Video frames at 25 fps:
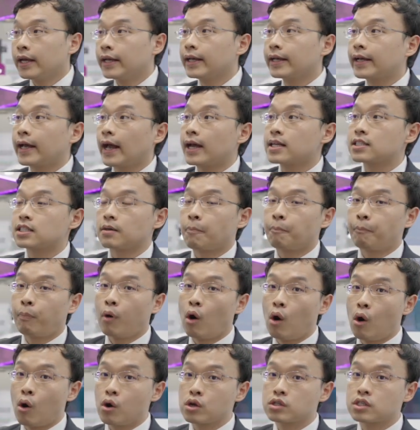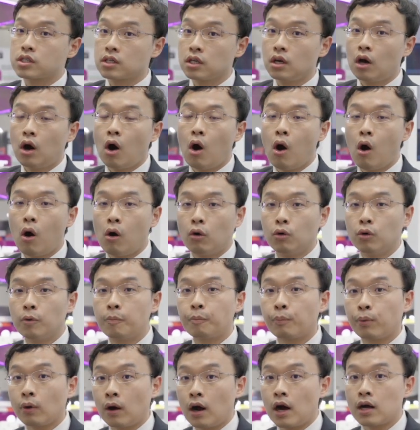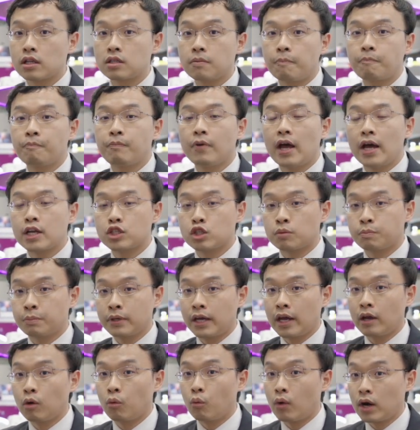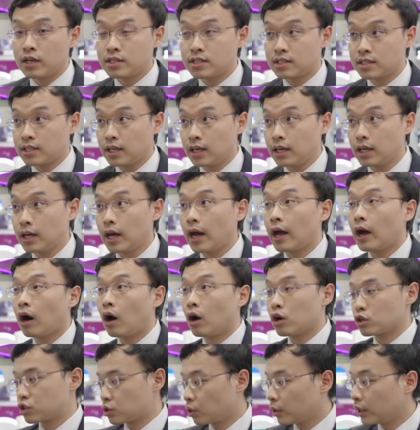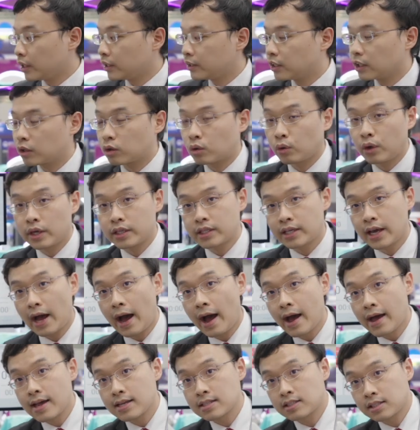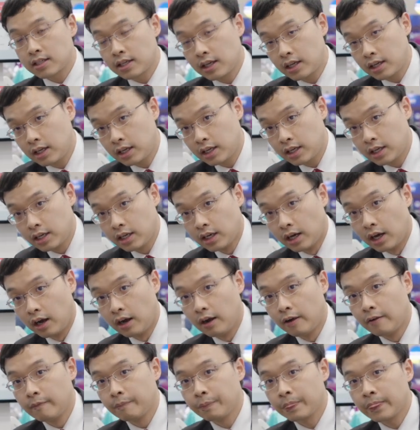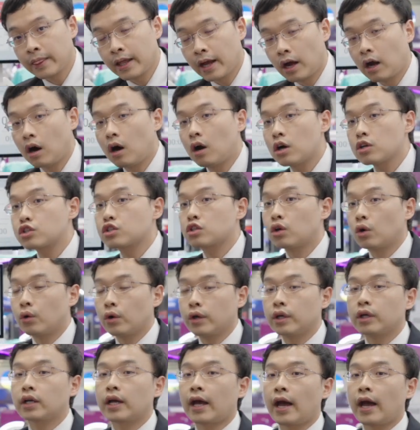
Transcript: it can support whole blood HbA1c and also integrated INC here. And also it